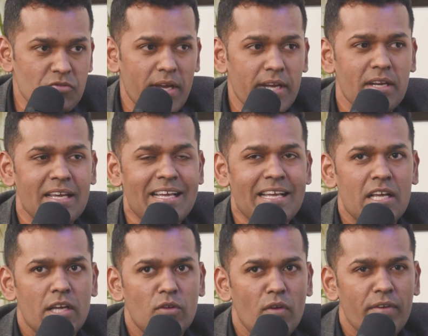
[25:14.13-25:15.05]
right?
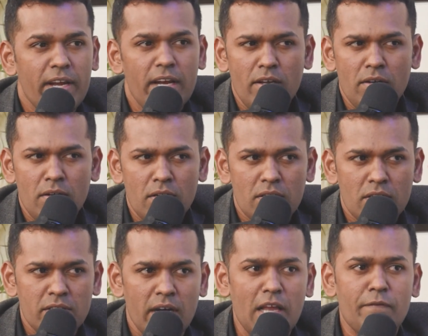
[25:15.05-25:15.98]
You have
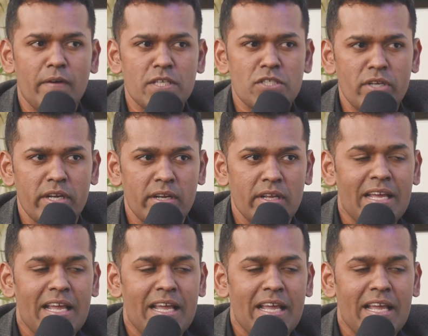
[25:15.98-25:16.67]
entered the alpha state.